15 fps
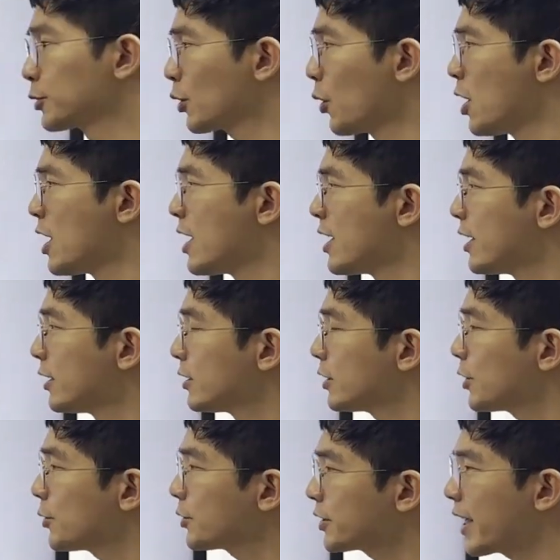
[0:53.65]
So
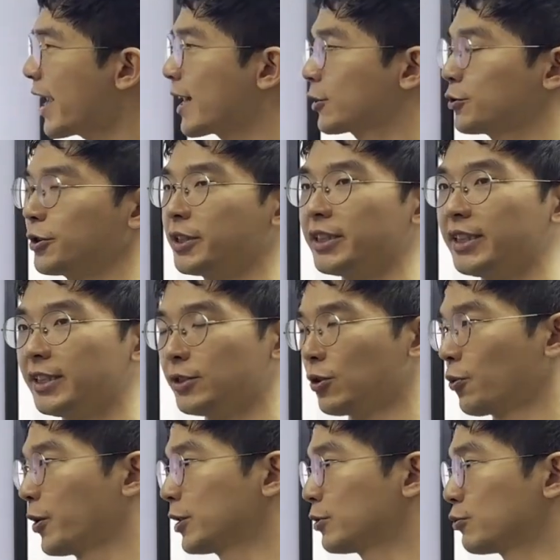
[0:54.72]
here's actually an easier
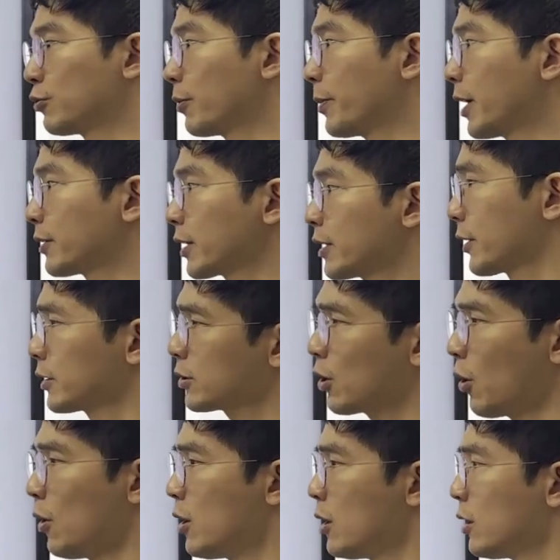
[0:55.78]
way to do about it.
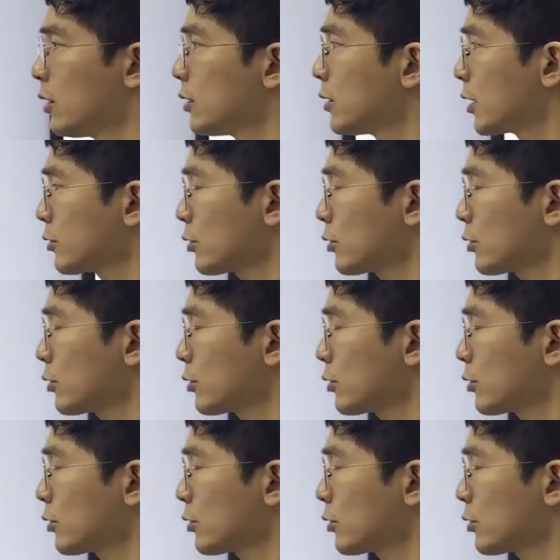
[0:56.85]
So let's